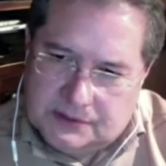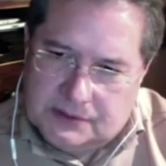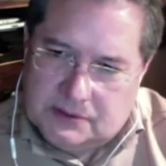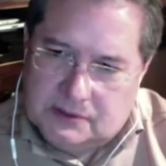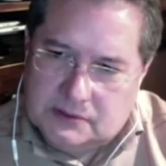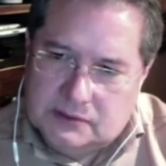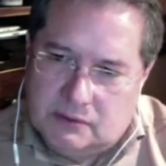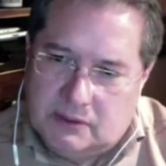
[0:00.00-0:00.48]

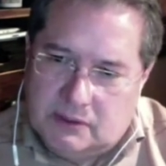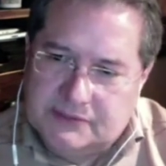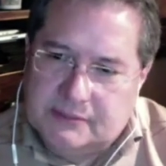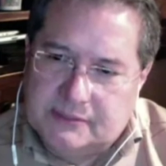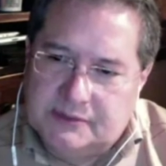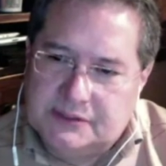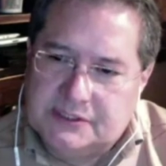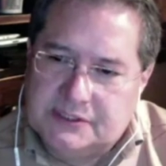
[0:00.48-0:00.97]
so I was able
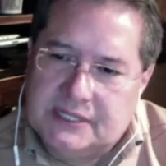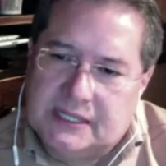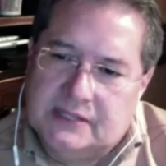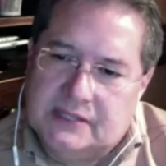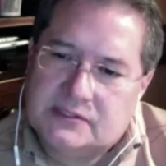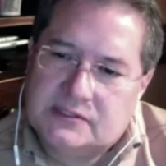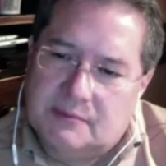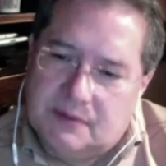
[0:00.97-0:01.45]
to take
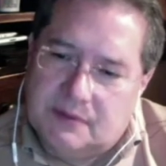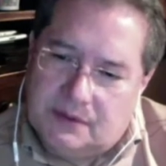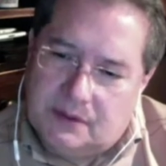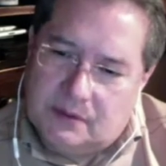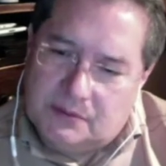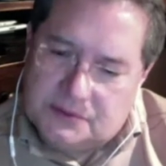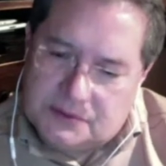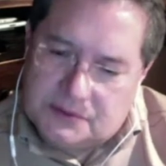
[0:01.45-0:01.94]
some of
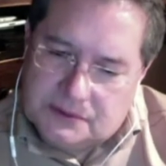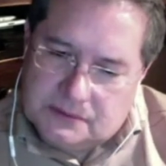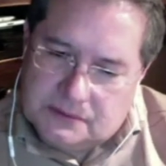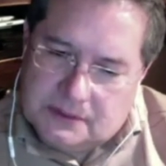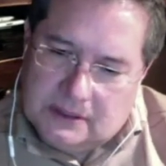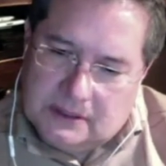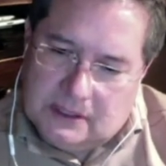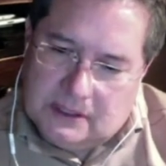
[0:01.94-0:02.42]
those
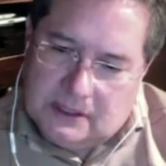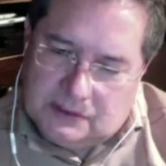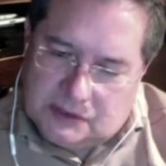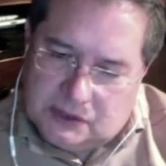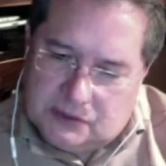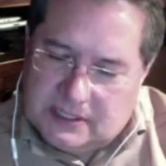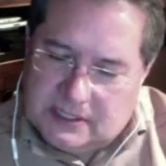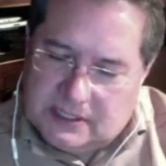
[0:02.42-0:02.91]

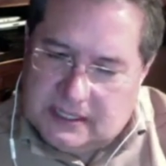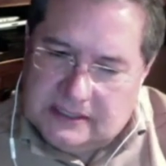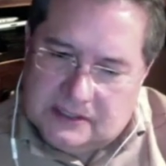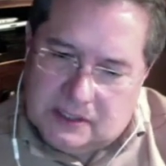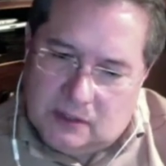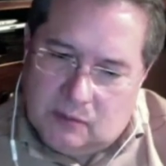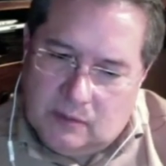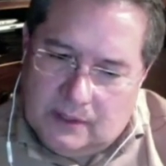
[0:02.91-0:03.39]
issues that I had
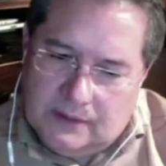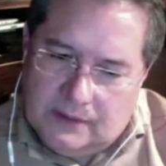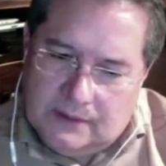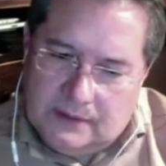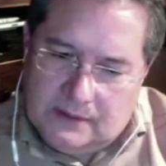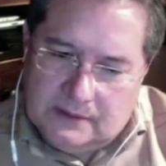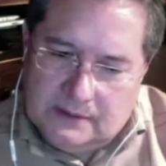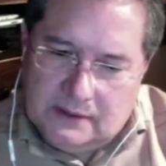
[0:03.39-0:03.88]
dealt with and